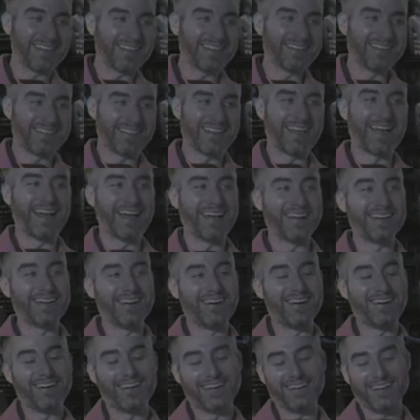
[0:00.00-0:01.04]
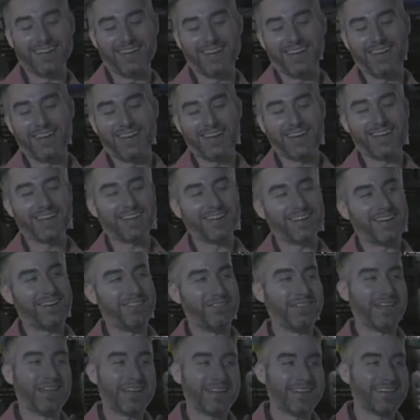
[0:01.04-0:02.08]
Pluto. Yeah, I know, I know. I,
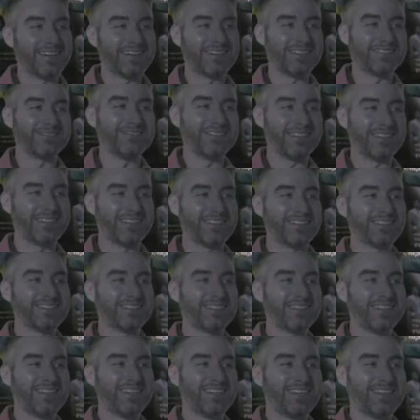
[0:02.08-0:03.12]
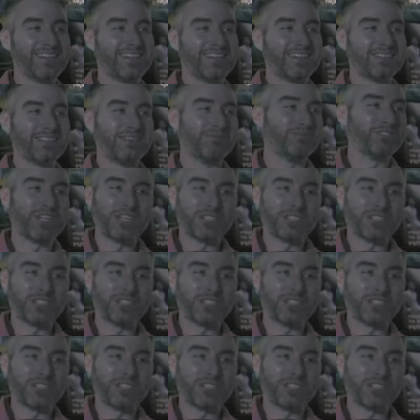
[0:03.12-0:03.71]
I'm like a, you know, dumb